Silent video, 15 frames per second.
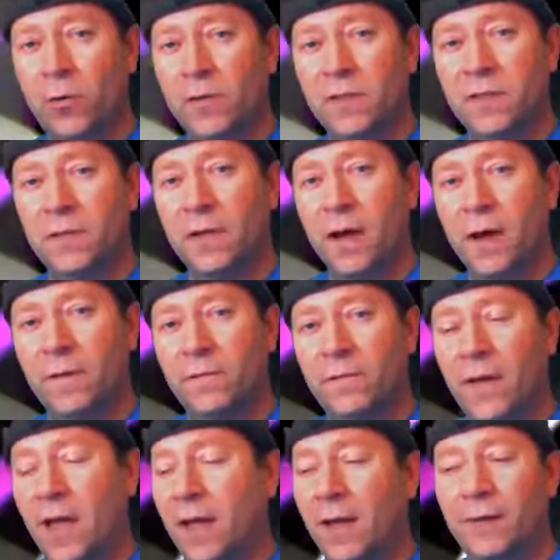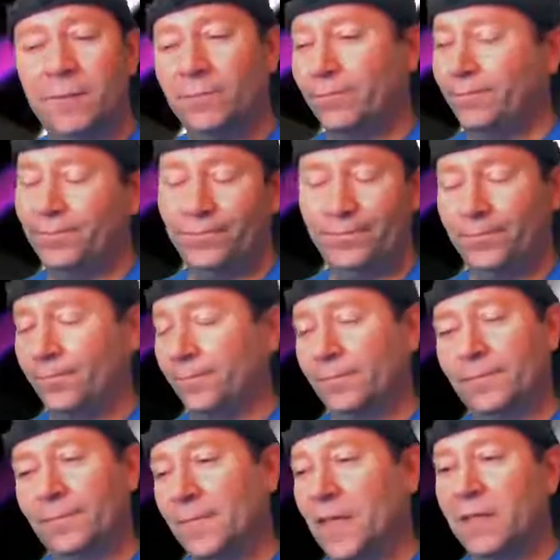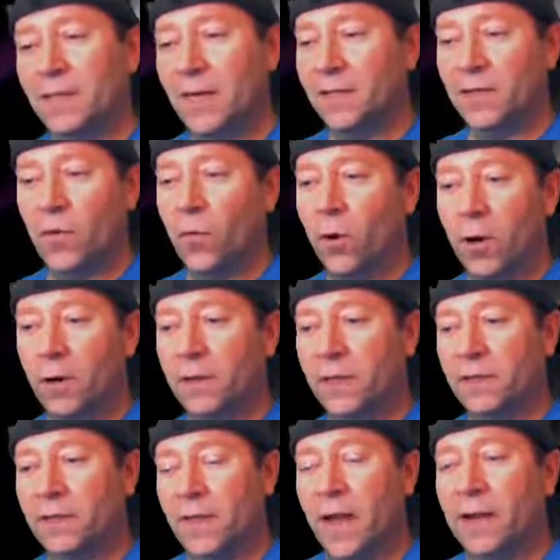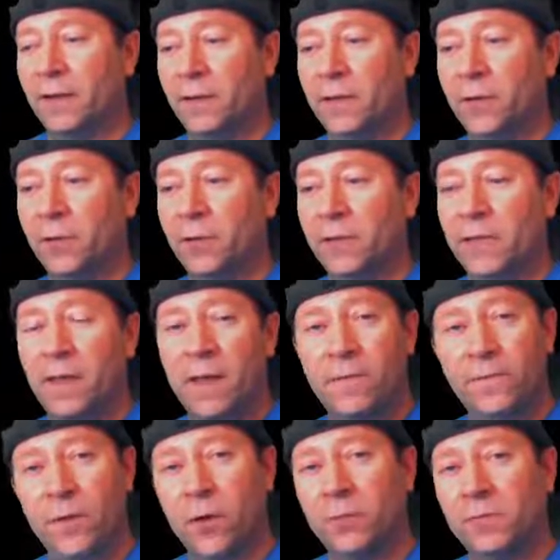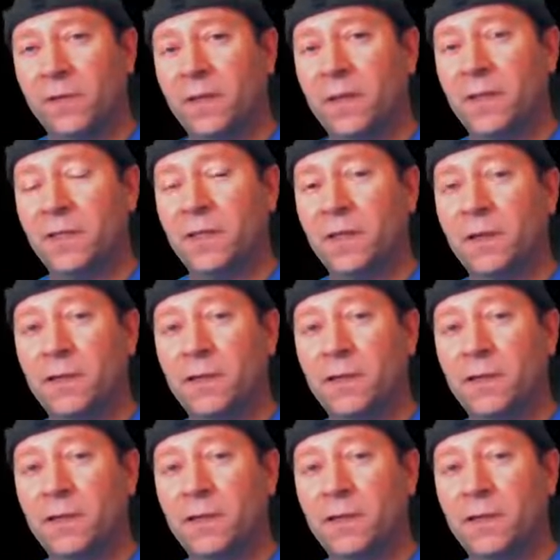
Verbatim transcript: and stuff. And it doesn't work. It's like literally they filmed this at a